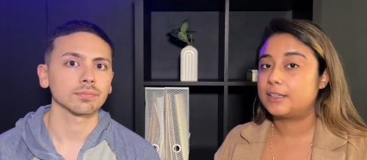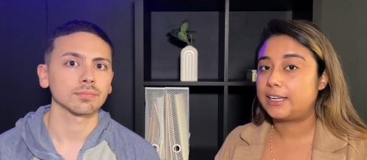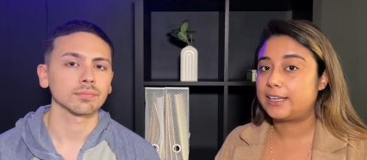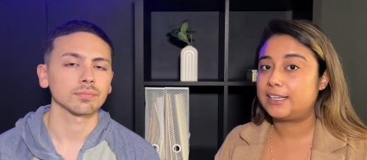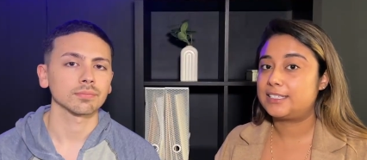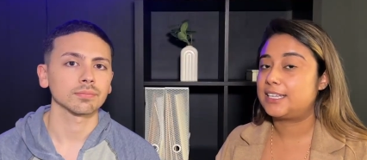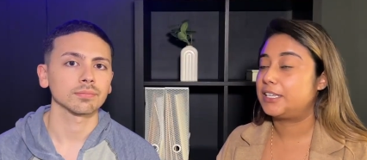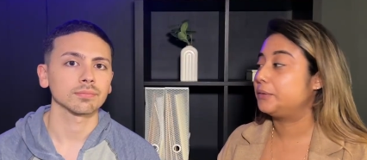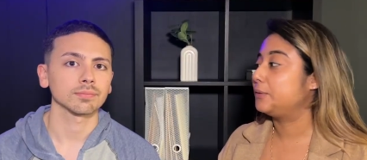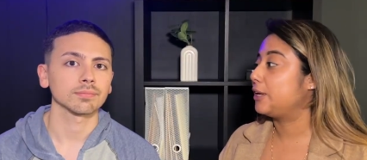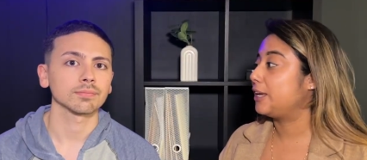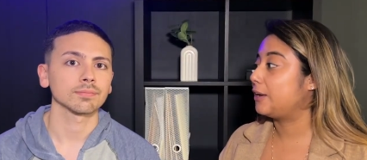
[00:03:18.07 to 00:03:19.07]
Speaker 1: like I
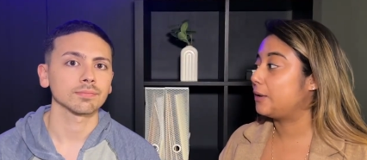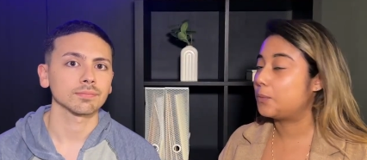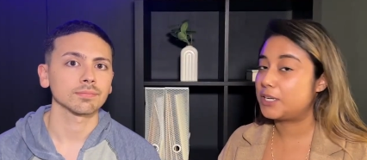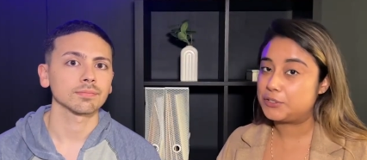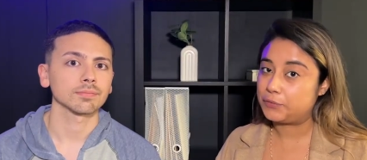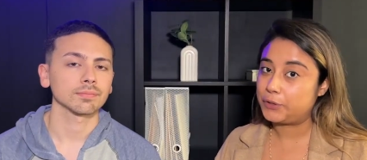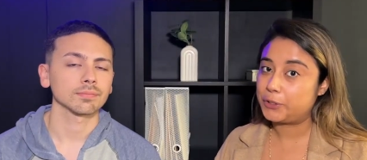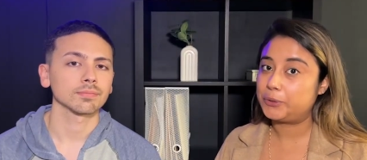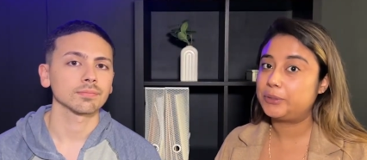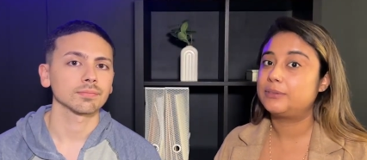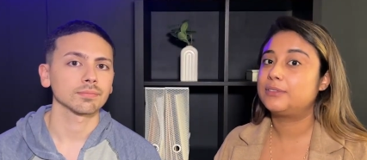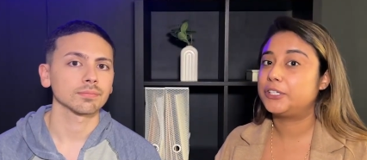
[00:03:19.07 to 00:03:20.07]
said,
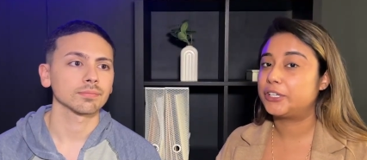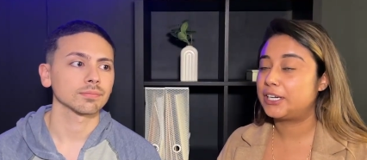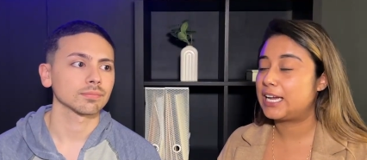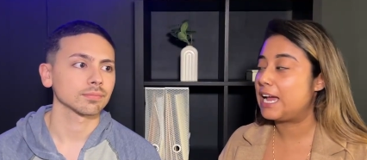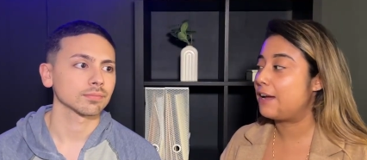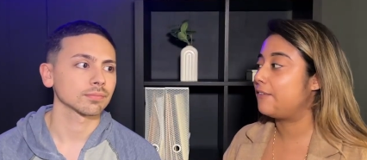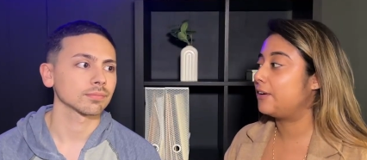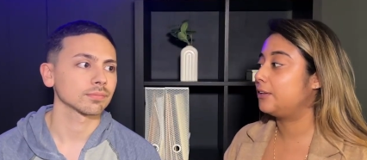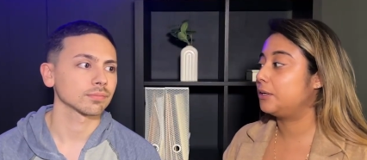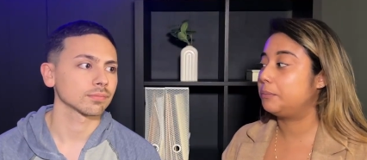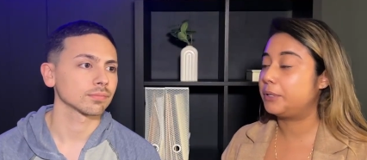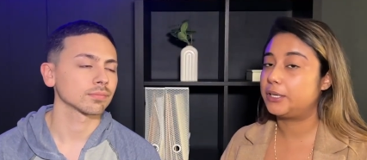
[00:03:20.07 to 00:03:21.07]
Westfield, you're gonna have a
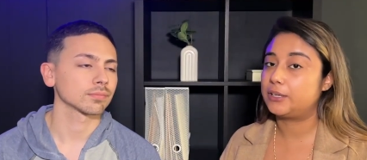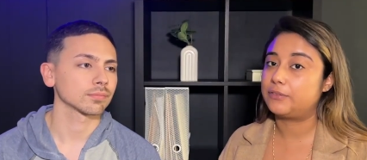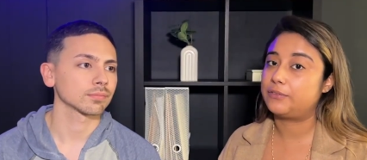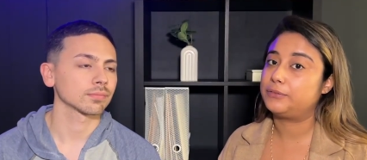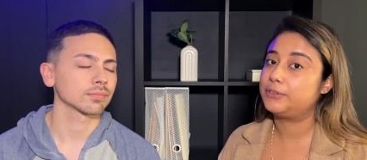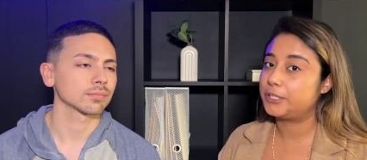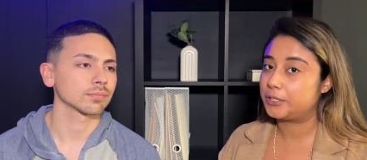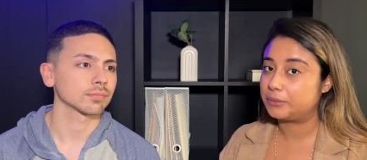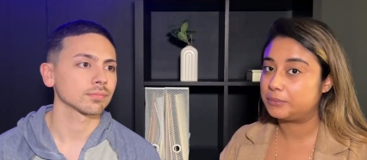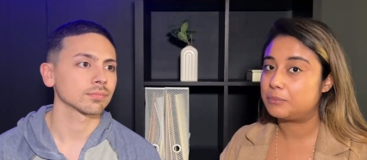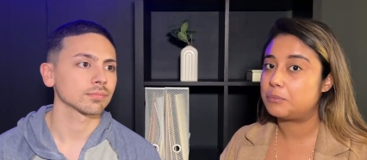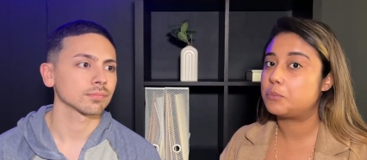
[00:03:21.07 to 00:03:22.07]
little bit of you know
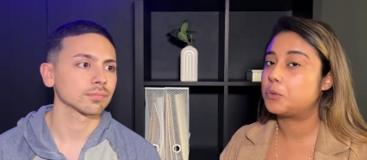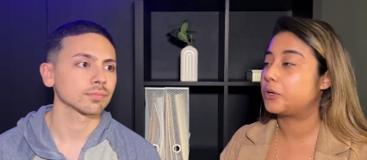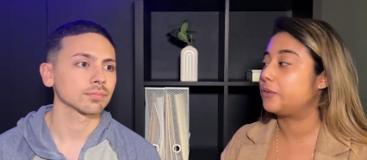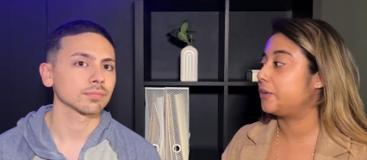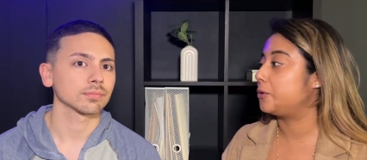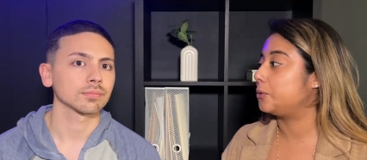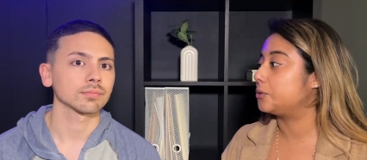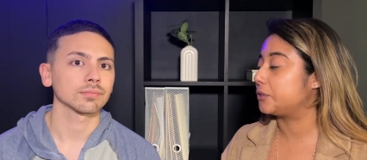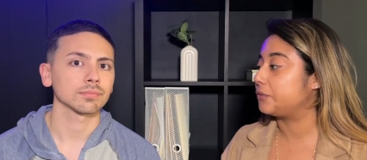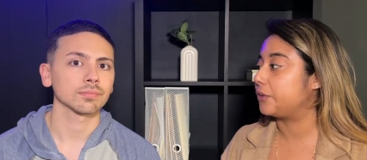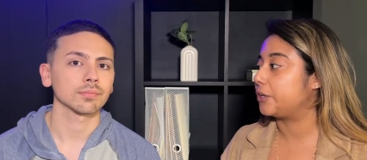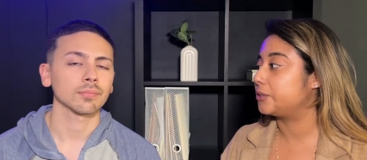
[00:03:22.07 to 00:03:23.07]
more of an
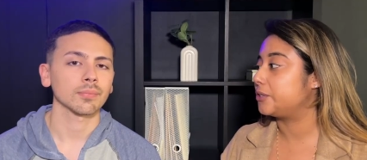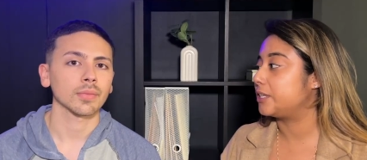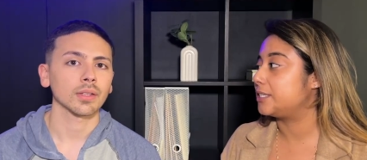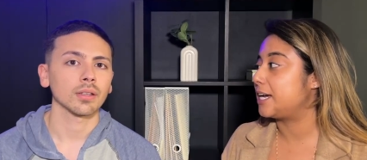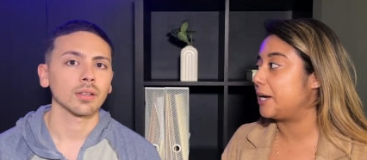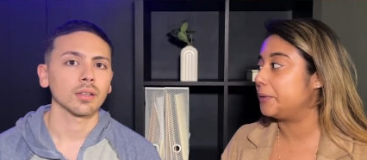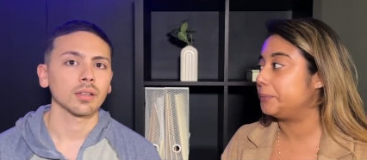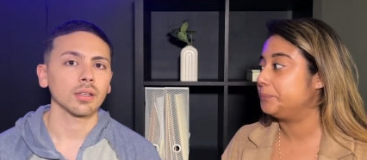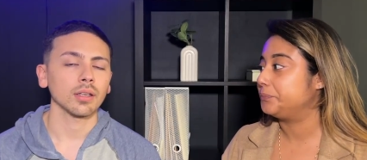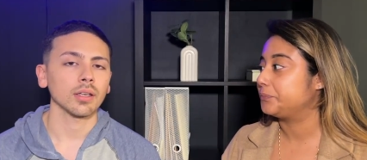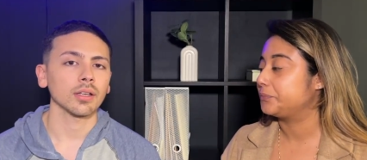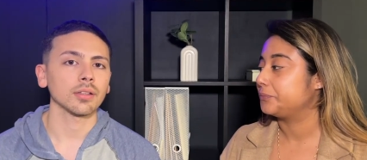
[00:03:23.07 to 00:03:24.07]
older feel to the town.
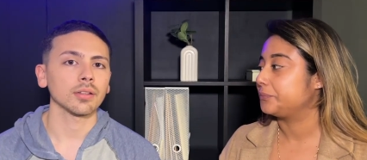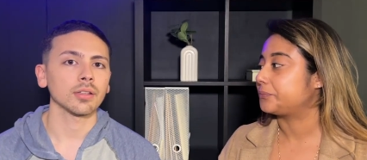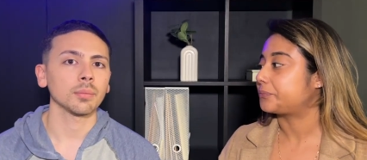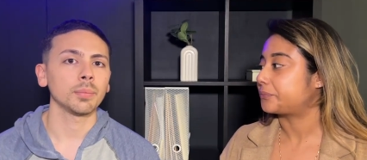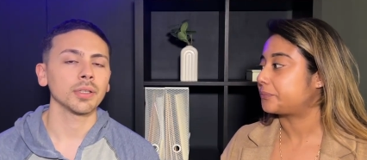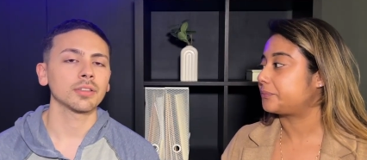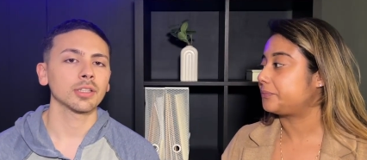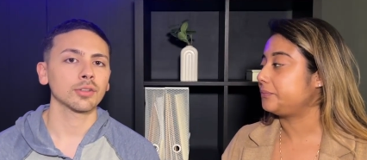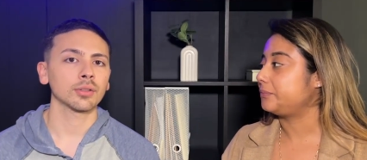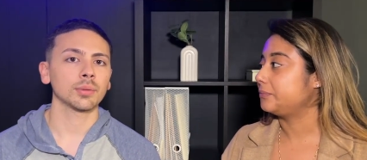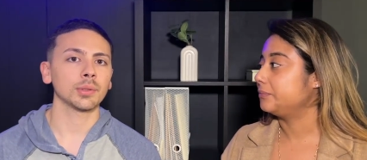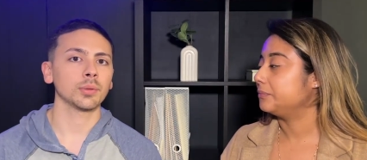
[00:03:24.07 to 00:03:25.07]
Speaker 2: And the big
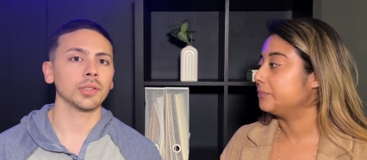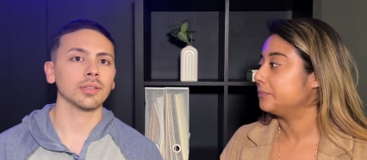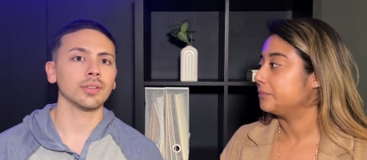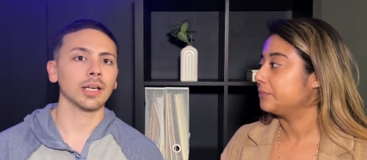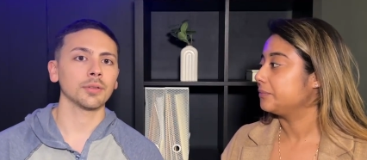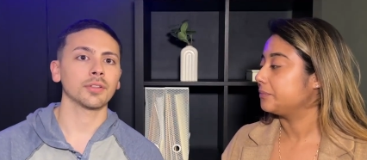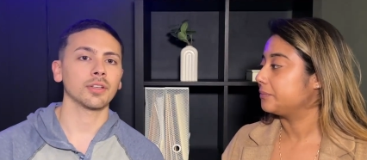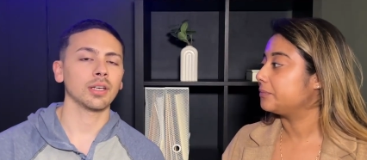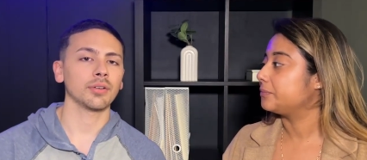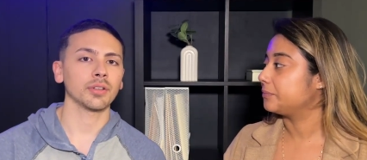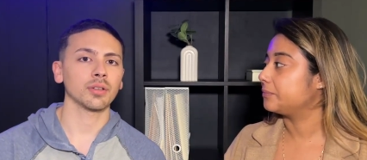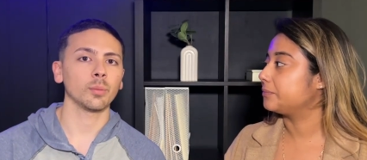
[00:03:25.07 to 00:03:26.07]
difference between a downtown
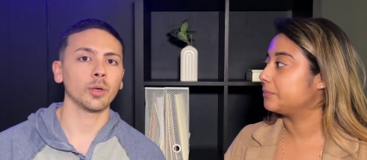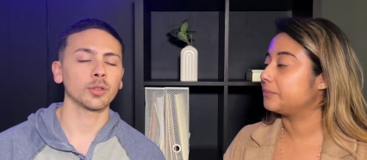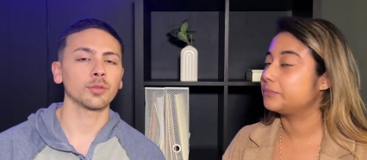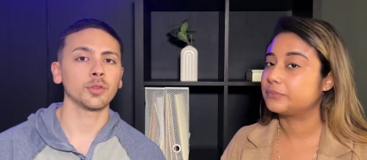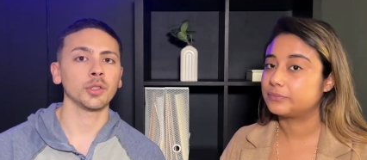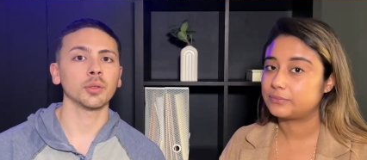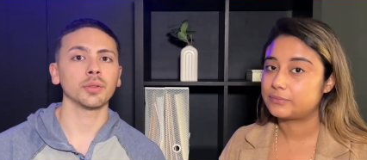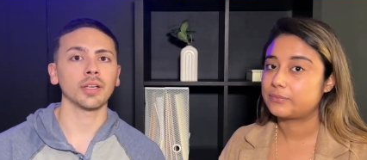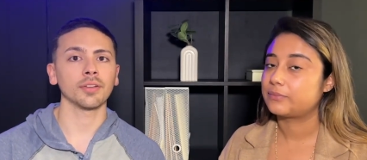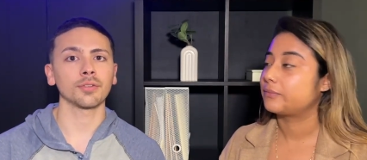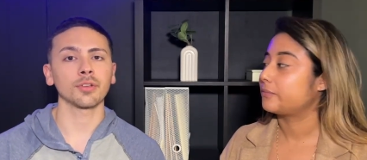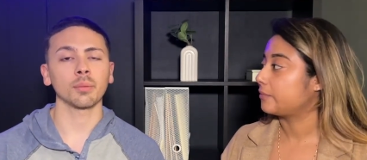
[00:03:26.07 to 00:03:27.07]
area of Westfield
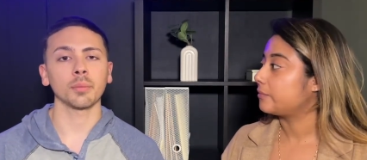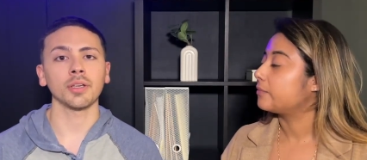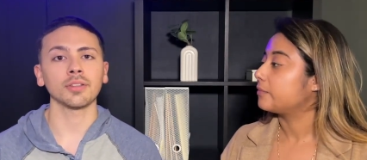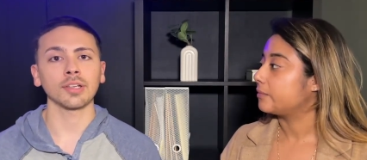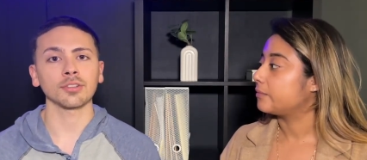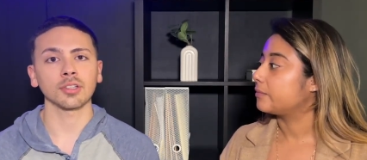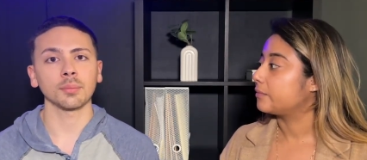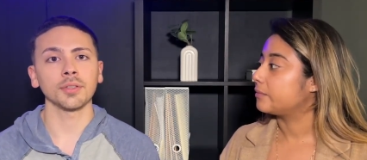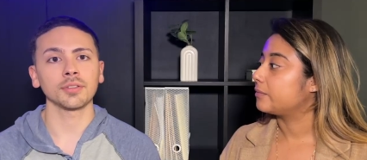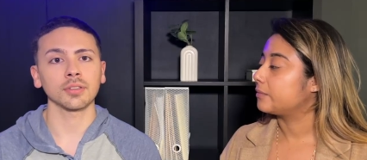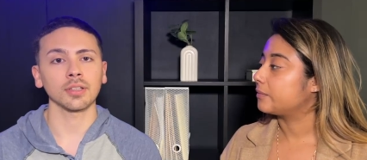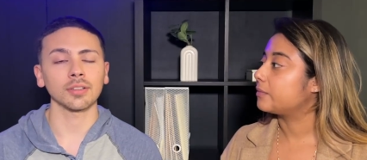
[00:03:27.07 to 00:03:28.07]
and Summit is that
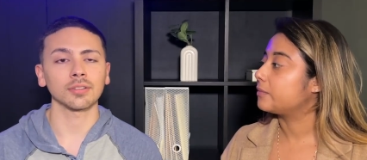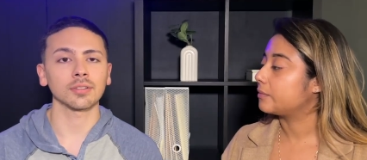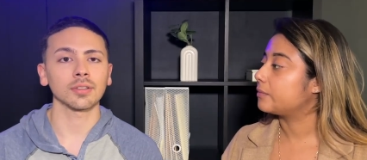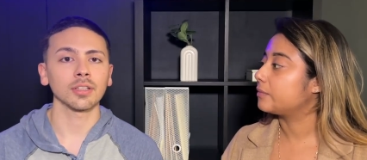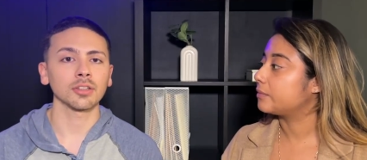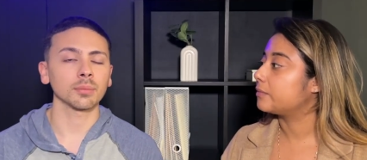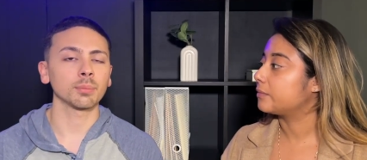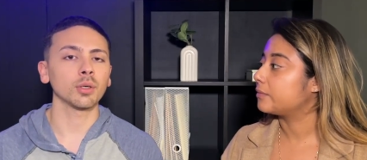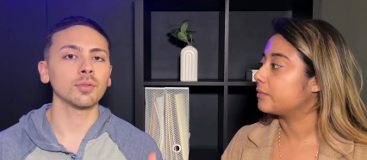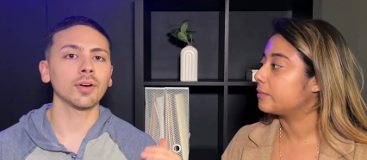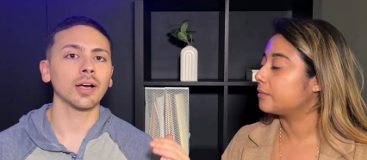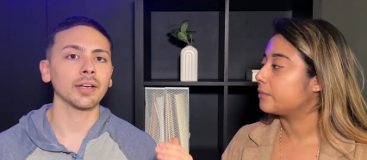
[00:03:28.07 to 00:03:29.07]
Summit's it's they're
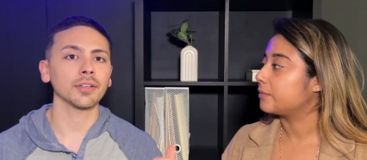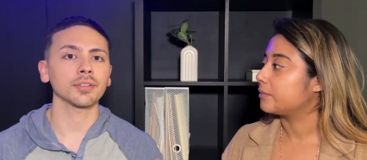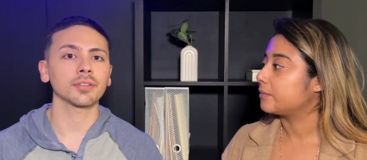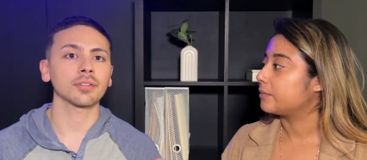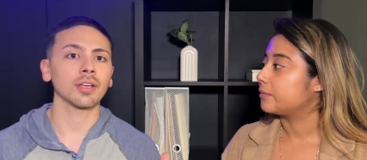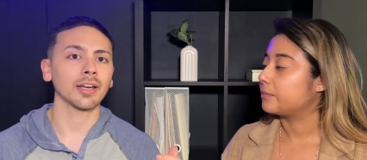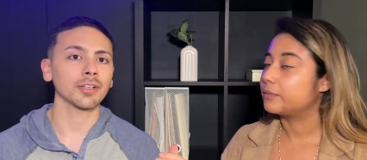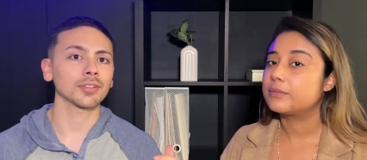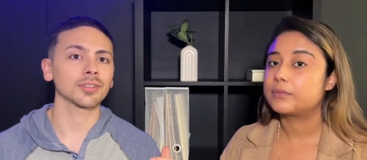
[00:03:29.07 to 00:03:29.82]
both higher higher